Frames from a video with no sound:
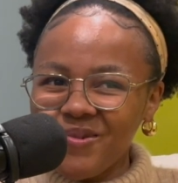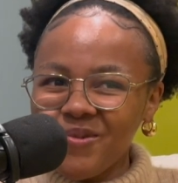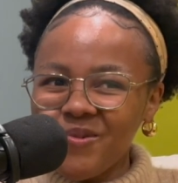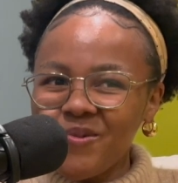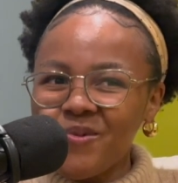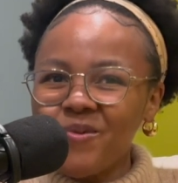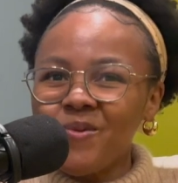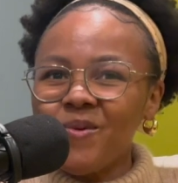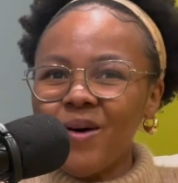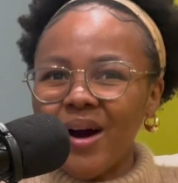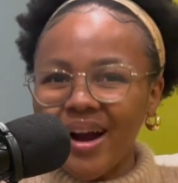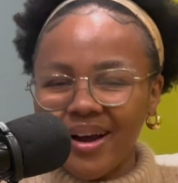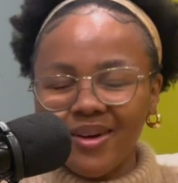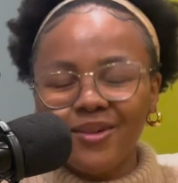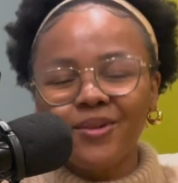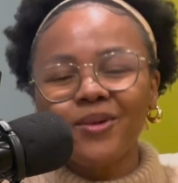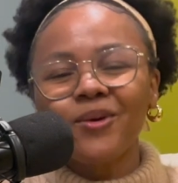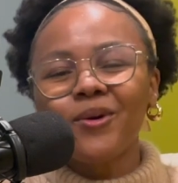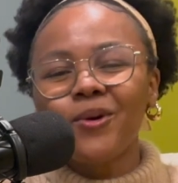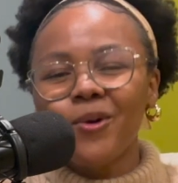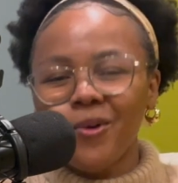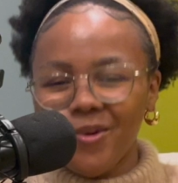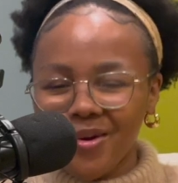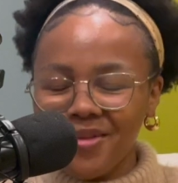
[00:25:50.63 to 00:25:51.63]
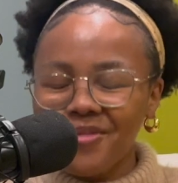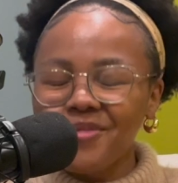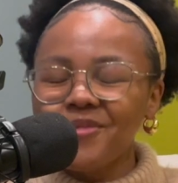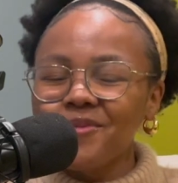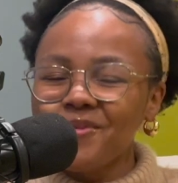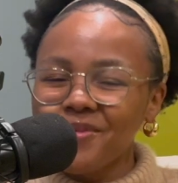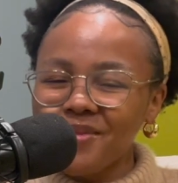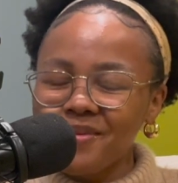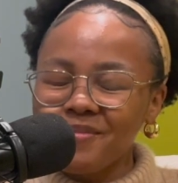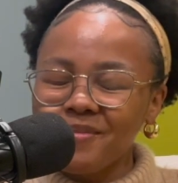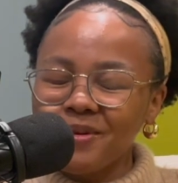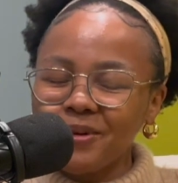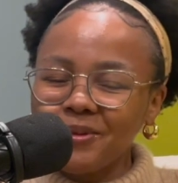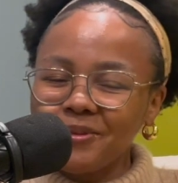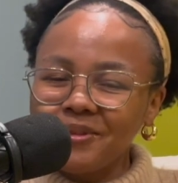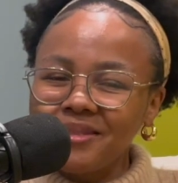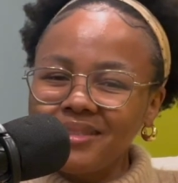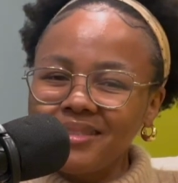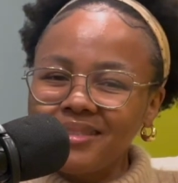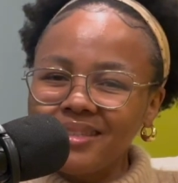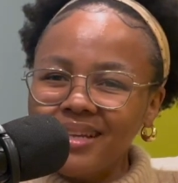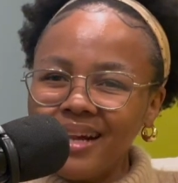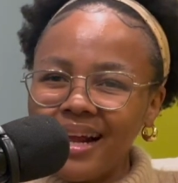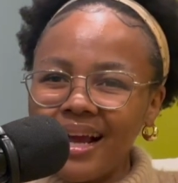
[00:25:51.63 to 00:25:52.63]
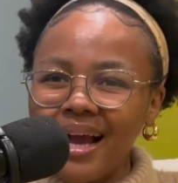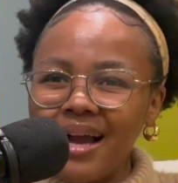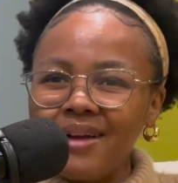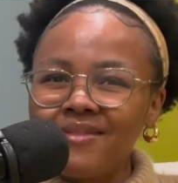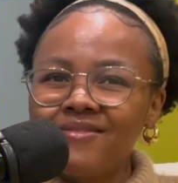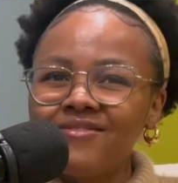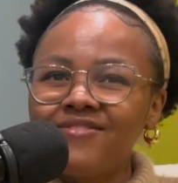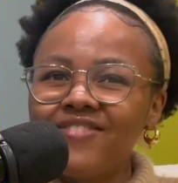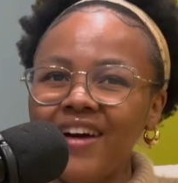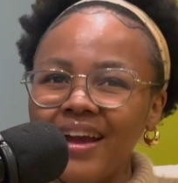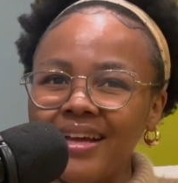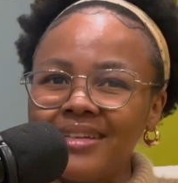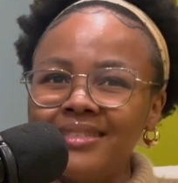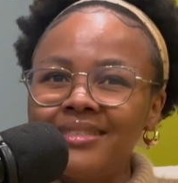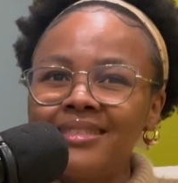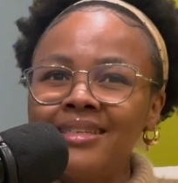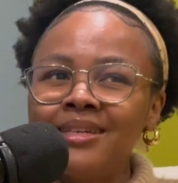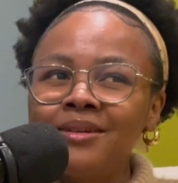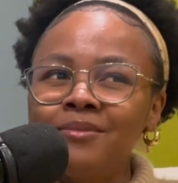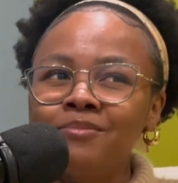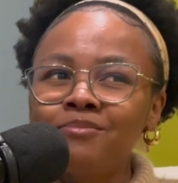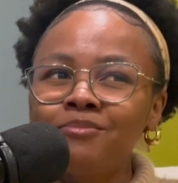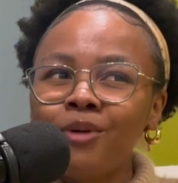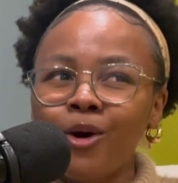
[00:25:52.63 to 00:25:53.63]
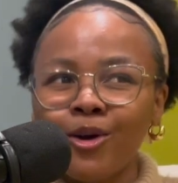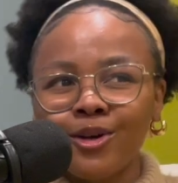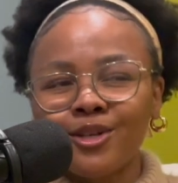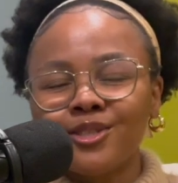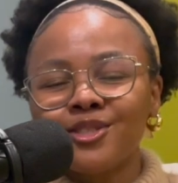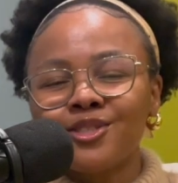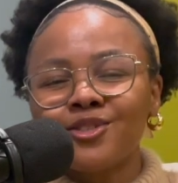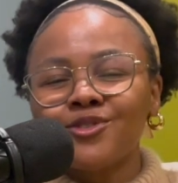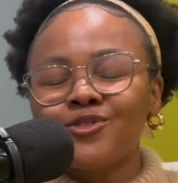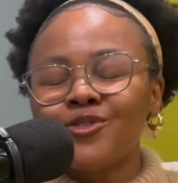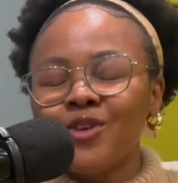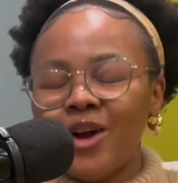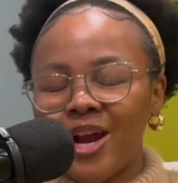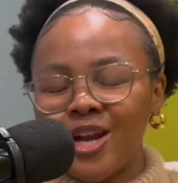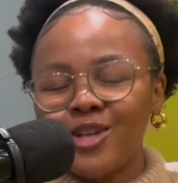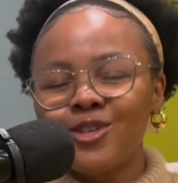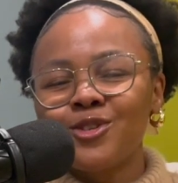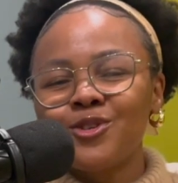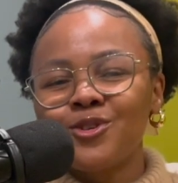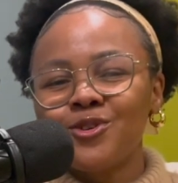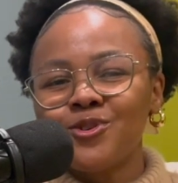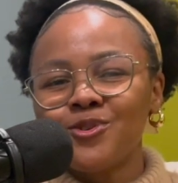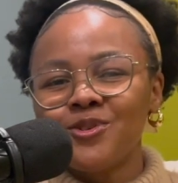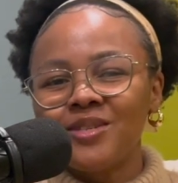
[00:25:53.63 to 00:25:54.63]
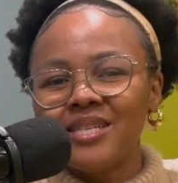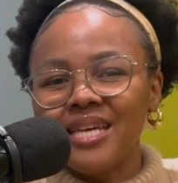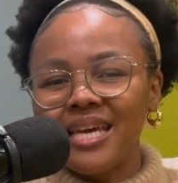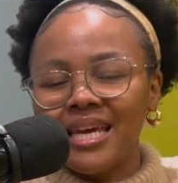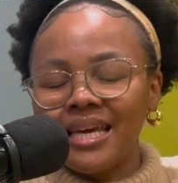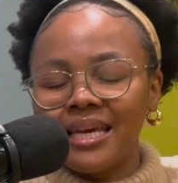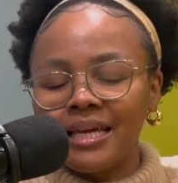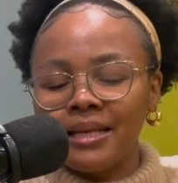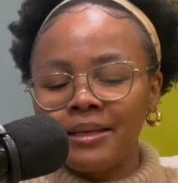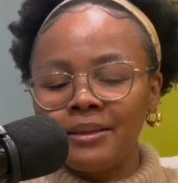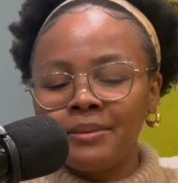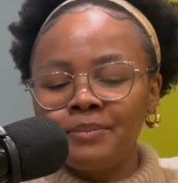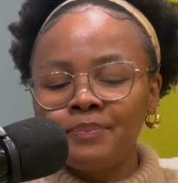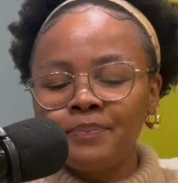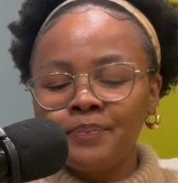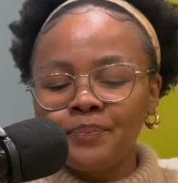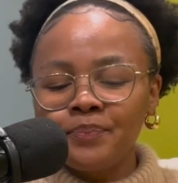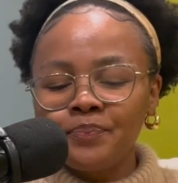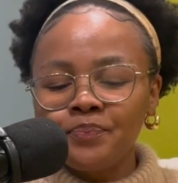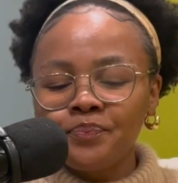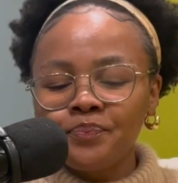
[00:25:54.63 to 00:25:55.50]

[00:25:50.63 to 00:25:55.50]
while going through the most. Like, I'm finding pockets of gratitude in